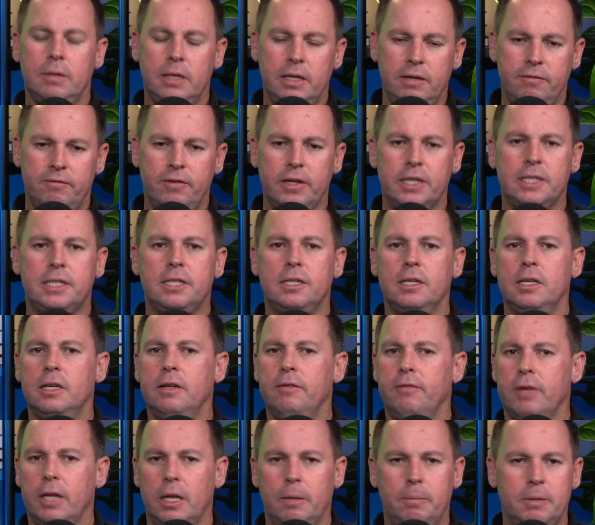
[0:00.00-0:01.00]
investor,
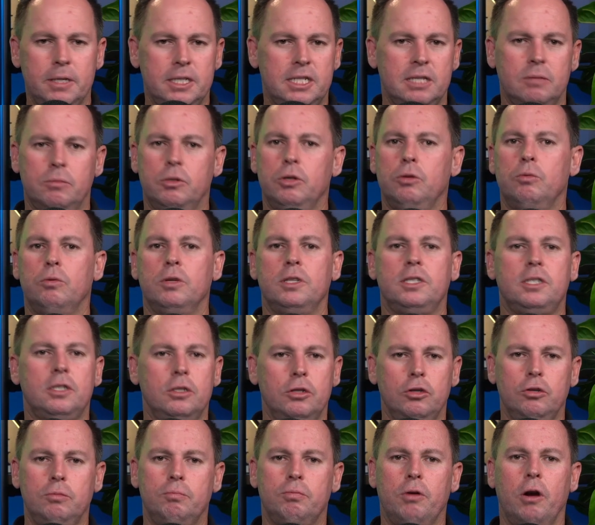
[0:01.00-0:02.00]
developer, someone who wants
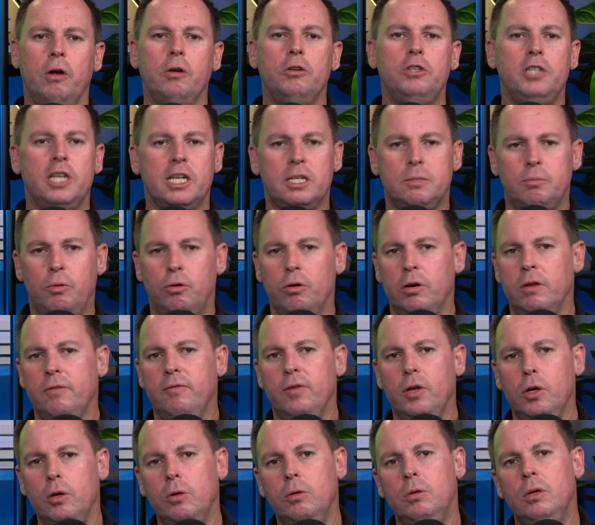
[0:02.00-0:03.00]
to do projects point
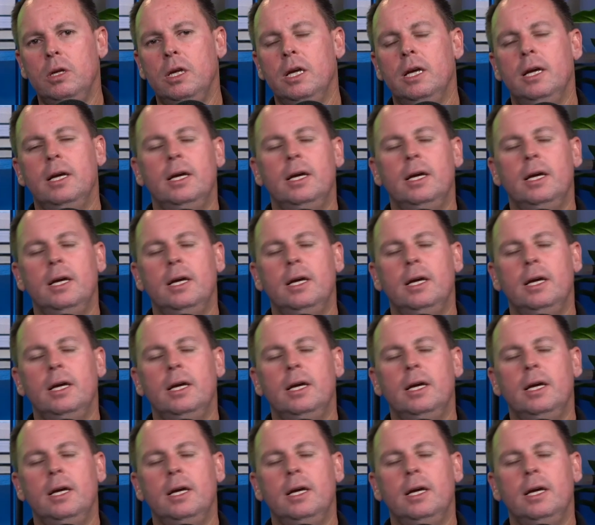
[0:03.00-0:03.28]
of view.